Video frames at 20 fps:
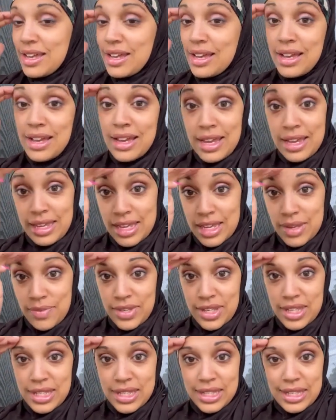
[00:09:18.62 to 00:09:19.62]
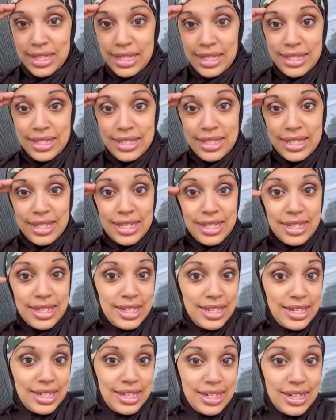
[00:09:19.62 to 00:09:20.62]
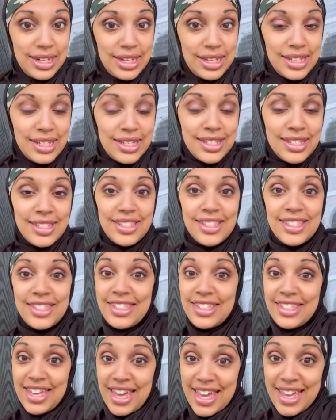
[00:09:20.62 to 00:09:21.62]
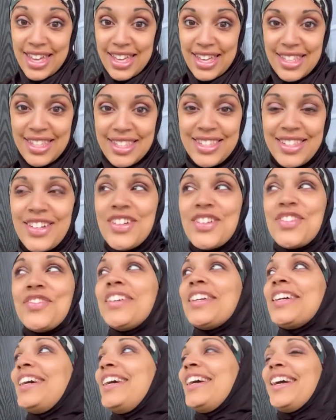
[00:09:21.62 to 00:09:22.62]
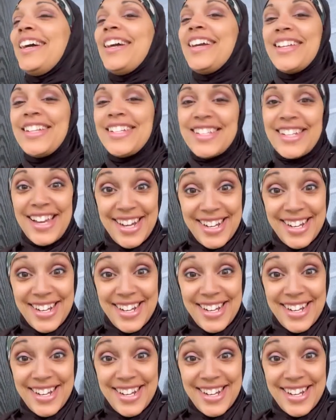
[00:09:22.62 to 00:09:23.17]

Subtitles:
I am excited. Yes. Oh, my gosh.